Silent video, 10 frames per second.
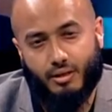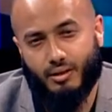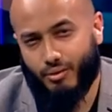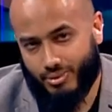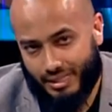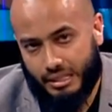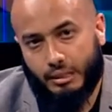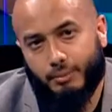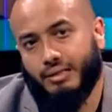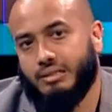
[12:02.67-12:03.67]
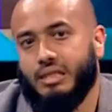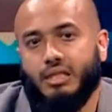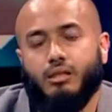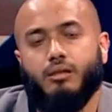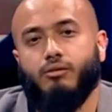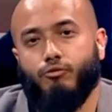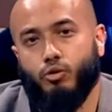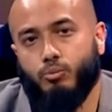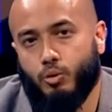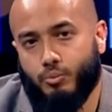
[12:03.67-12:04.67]
Now think about, take a
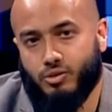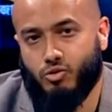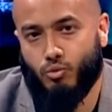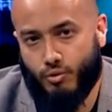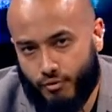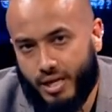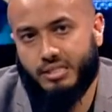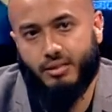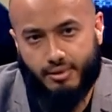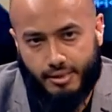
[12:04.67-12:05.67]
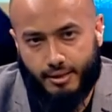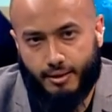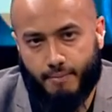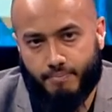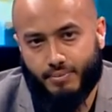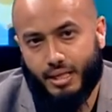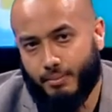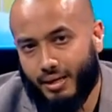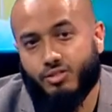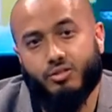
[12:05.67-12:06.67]
few moments to reflect and think.
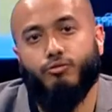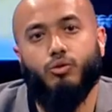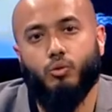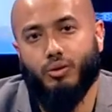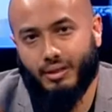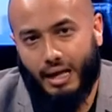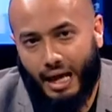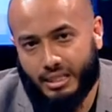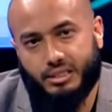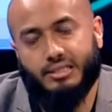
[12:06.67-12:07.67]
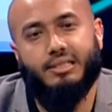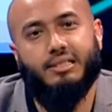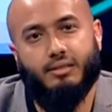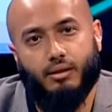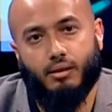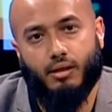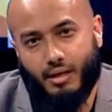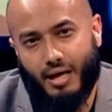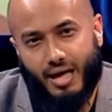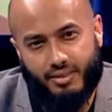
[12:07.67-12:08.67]
Imagine if you couldn't actually hear the
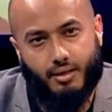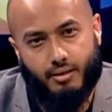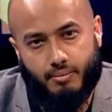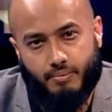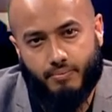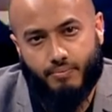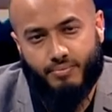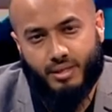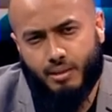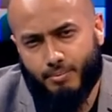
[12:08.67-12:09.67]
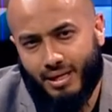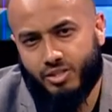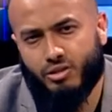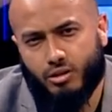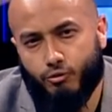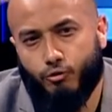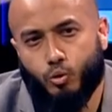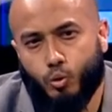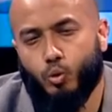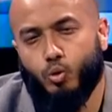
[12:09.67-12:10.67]
Adhan. Imagine if you
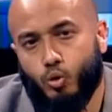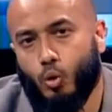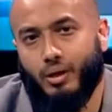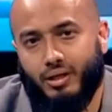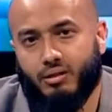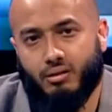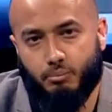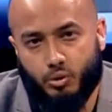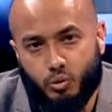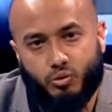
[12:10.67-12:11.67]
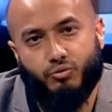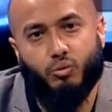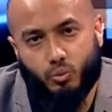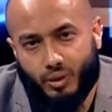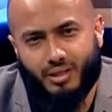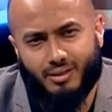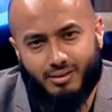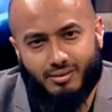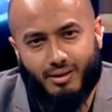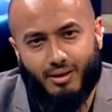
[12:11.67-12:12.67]
could not hear the beautiful words
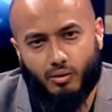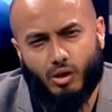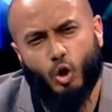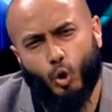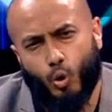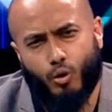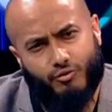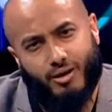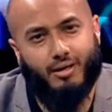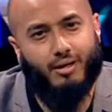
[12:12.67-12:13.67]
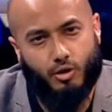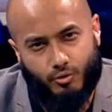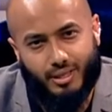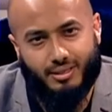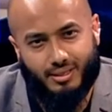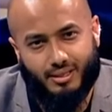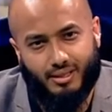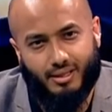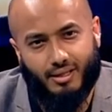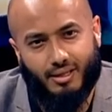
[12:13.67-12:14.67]
of glorifying our Creator.
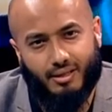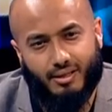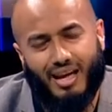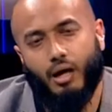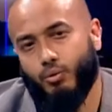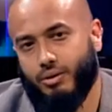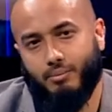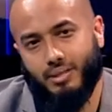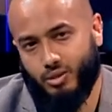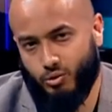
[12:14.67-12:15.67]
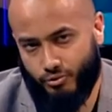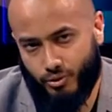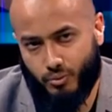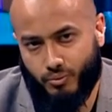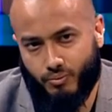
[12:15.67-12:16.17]
How would that make you feel?